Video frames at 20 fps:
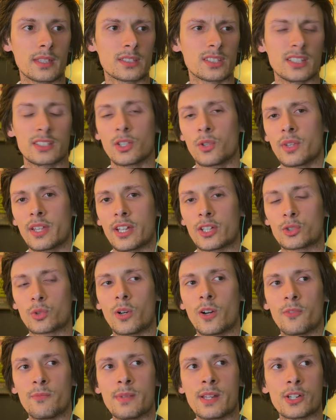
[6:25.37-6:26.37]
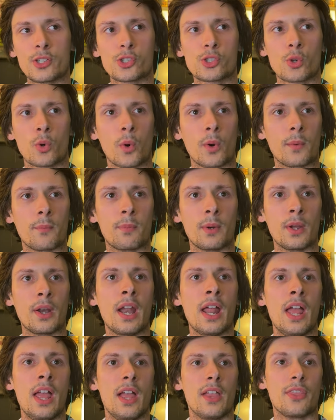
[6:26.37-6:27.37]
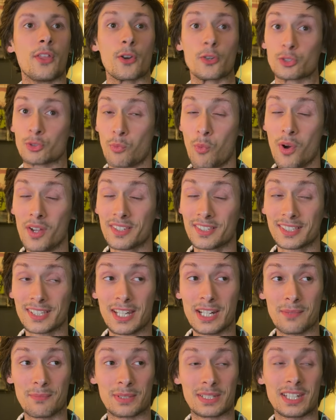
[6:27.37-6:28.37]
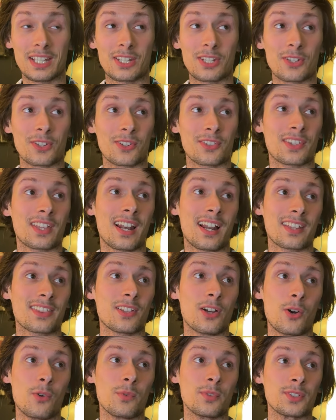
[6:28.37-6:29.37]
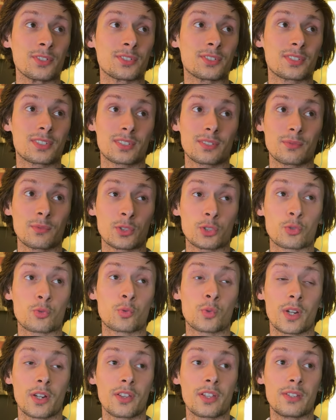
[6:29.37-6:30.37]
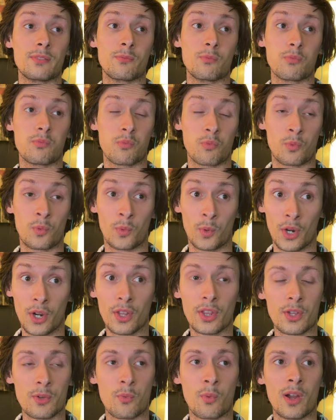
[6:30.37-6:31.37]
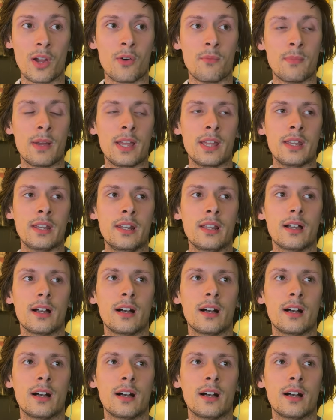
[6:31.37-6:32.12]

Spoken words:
It's only a 12-minute short, but there's one scene in particular that I thought was really, really well-made.